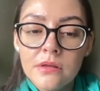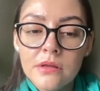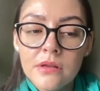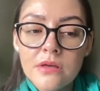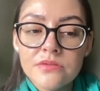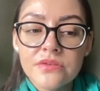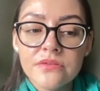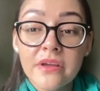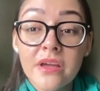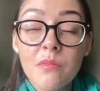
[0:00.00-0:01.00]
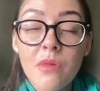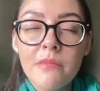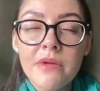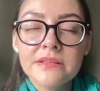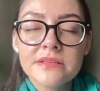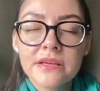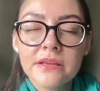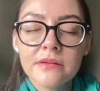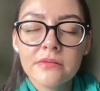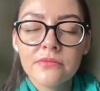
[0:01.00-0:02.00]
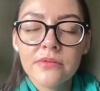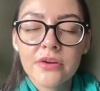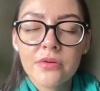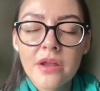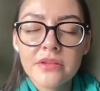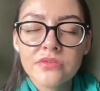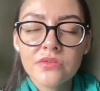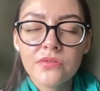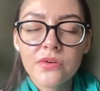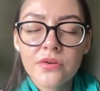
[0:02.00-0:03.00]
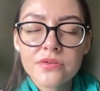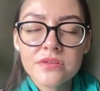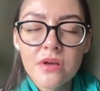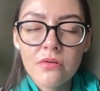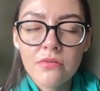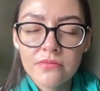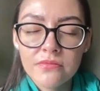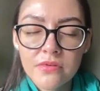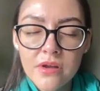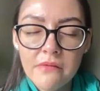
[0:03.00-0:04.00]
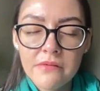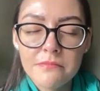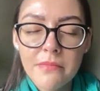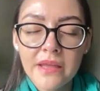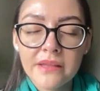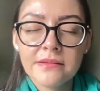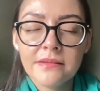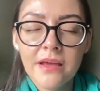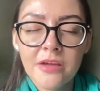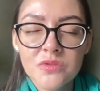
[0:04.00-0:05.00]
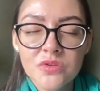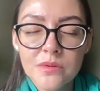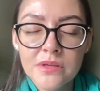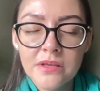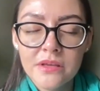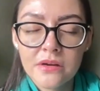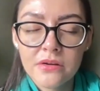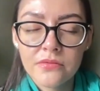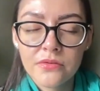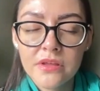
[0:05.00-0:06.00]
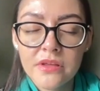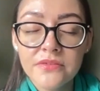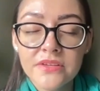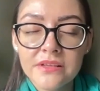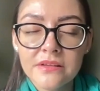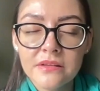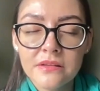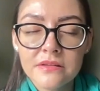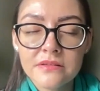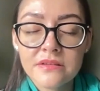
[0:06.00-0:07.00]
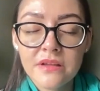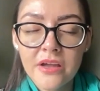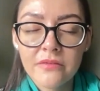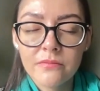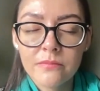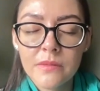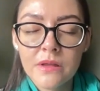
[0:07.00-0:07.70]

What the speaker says: and also take a moment and find gratitude for yourself for having made the time to be here, for gifting this time